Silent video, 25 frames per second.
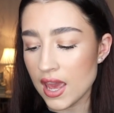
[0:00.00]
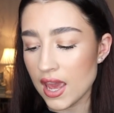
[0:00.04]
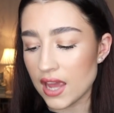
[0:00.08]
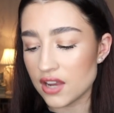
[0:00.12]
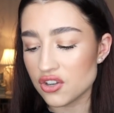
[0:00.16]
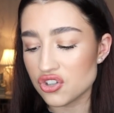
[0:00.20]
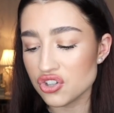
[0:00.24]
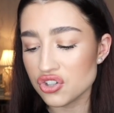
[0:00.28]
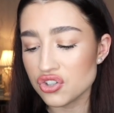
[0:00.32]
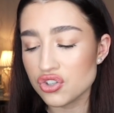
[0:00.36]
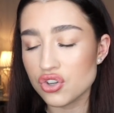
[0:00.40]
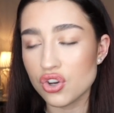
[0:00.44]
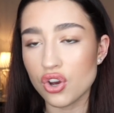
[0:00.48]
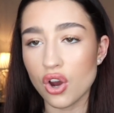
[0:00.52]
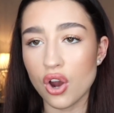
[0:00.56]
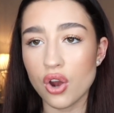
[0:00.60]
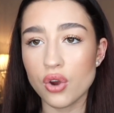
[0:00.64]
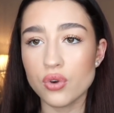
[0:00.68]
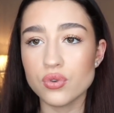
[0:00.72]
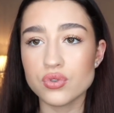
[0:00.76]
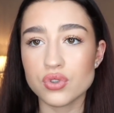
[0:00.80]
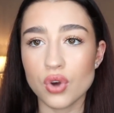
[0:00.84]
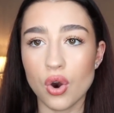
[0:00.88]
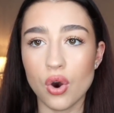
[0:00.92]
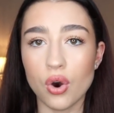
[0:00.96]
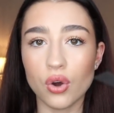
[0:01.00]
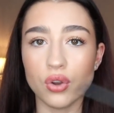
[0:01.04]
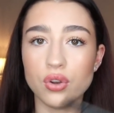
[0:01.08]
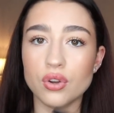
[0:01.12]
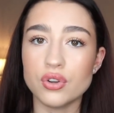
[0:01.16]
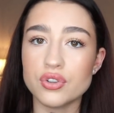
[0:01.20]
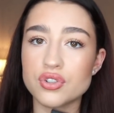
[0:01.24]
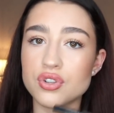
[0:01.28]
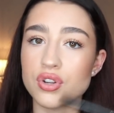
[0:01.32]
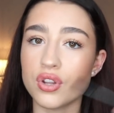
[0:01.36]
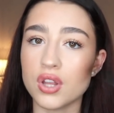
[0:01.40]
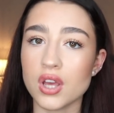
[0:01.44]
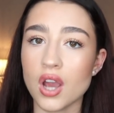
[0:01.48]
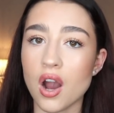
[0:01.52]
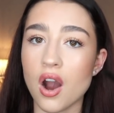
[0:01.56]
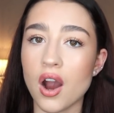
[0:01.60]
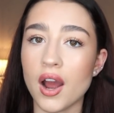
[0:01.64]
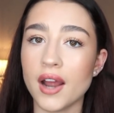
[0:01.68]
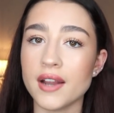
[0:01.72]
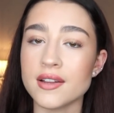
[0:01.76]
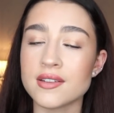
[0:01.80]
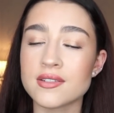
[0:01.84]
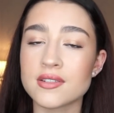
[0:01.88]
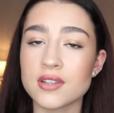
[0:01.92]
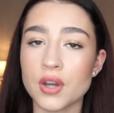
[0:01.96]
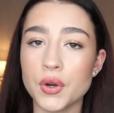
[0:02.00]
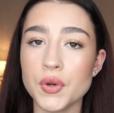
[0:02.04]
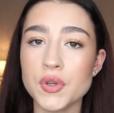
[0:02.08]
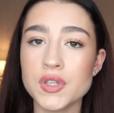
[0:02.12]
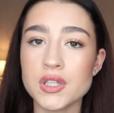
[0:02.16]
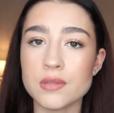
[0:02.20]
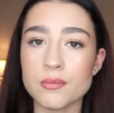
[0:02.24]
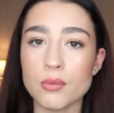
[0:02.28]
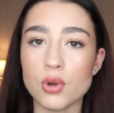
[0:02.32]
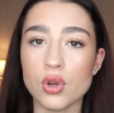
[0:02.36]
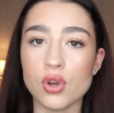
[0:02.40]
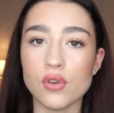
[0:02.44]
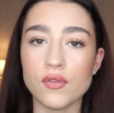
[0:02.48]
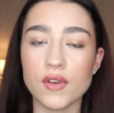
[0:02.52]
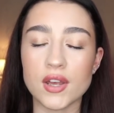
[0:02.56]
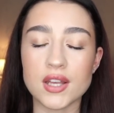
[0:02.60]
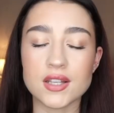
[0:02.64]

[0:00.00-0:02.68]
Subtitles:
It just goes on to the eye so smooth.